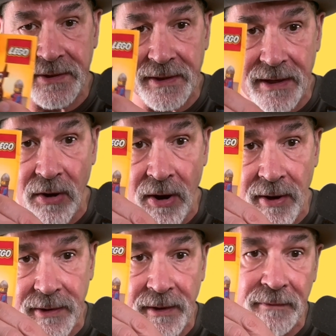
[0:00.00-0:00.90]
the
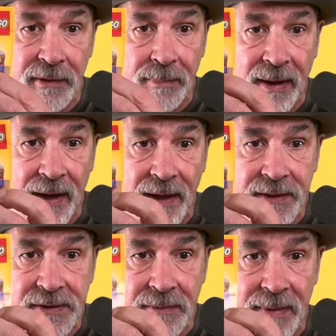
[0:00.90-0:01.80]
art of the
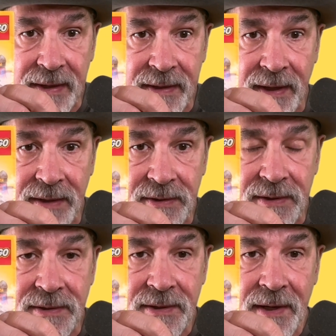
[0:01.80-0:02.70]
box in many
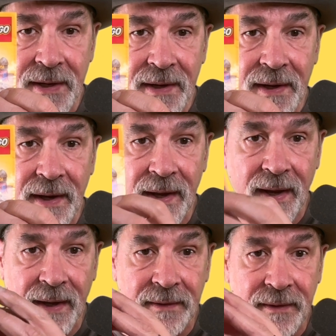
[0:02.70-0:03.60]
cases.
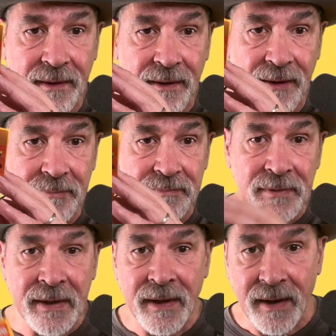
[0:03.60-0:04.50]
And
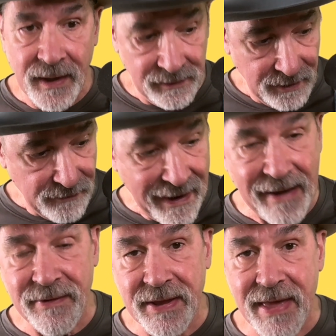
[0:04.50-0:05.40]
I love
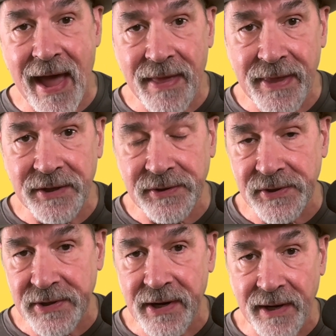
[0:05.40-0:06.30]
having that. That's
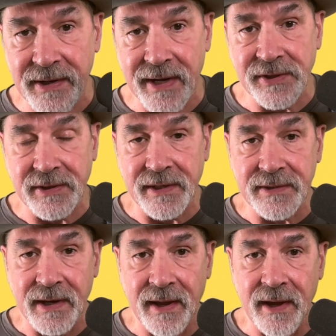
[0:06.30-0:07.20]
just a nice thing
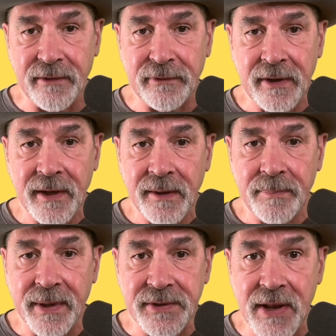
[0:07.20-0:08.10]
to have.
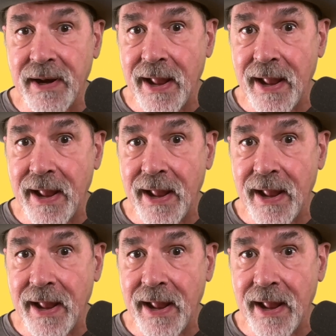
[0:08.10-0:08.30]
But it's not